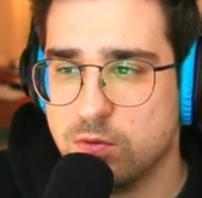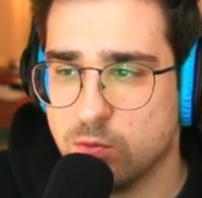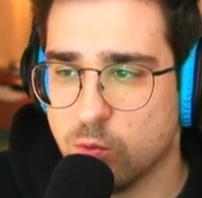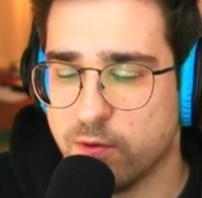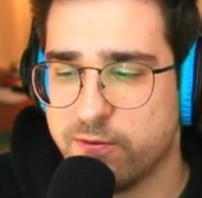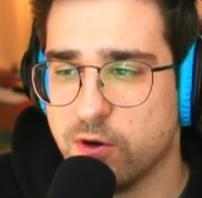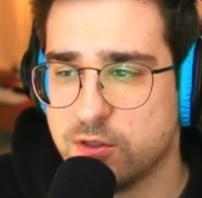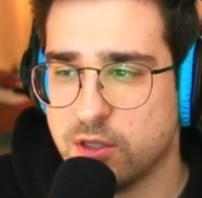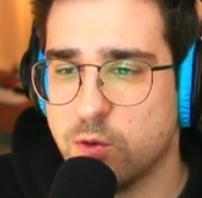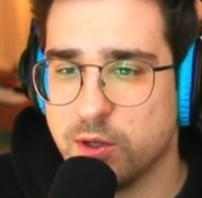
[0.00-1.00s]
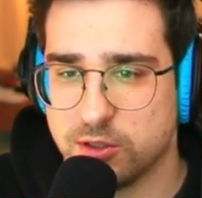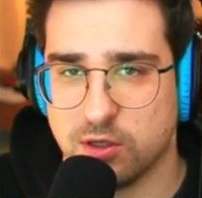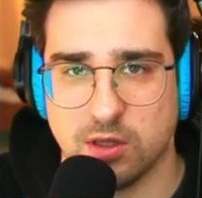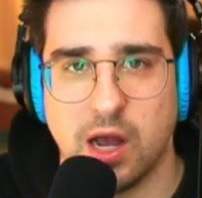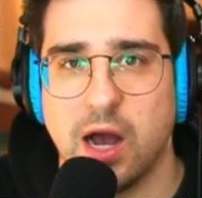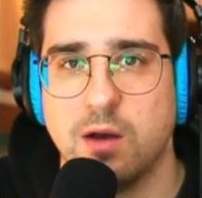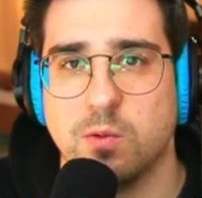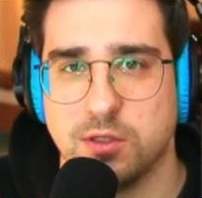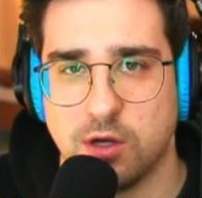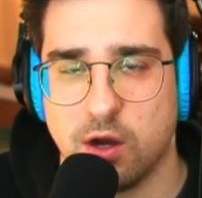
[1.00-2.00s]
refer to The Witcher a lot
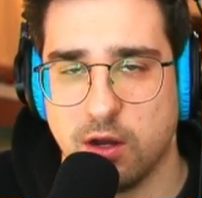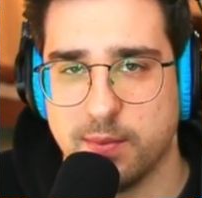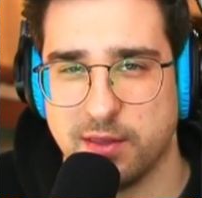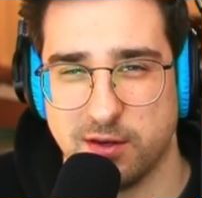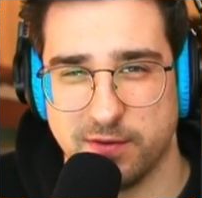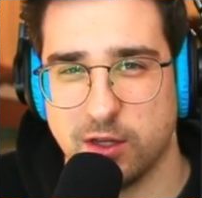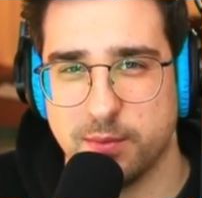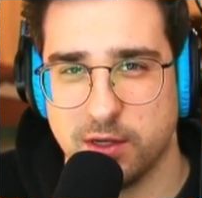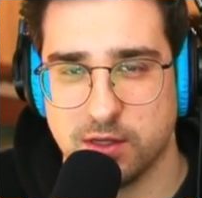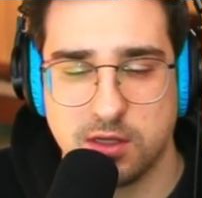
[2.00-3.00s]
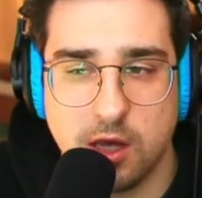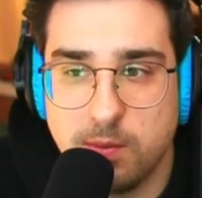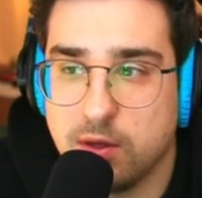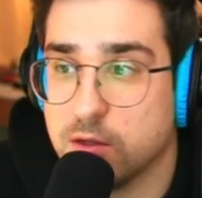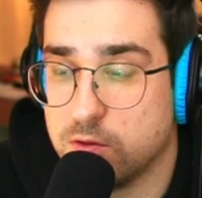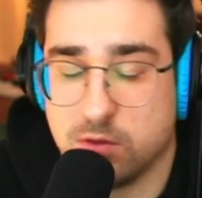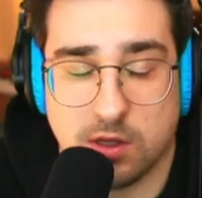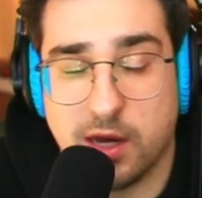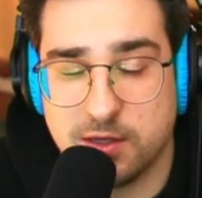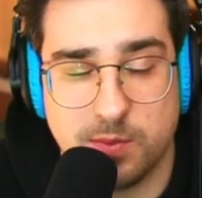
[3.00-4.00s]
when talking about the development of this game because it was the
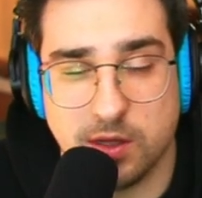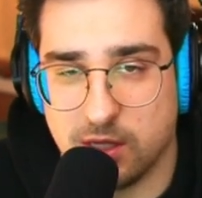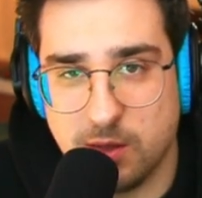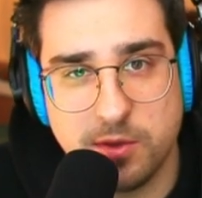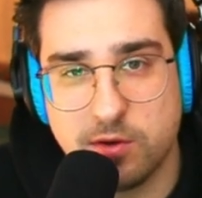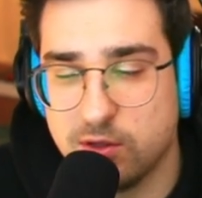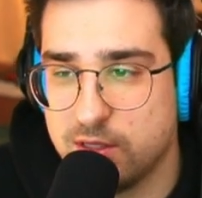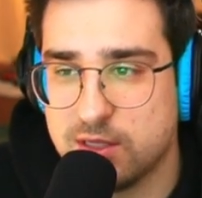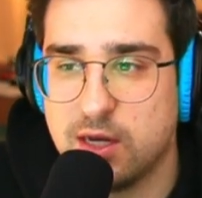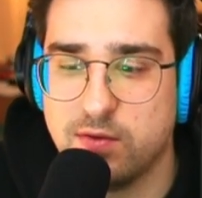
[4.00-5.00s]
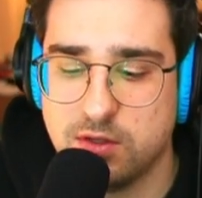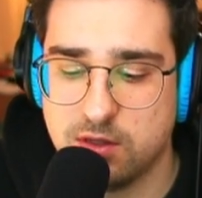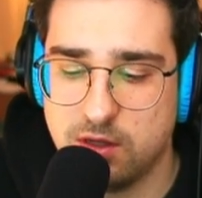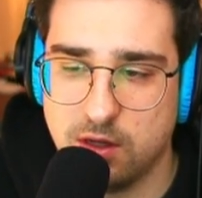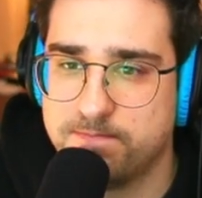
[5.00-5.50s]
last big game they released, obviously.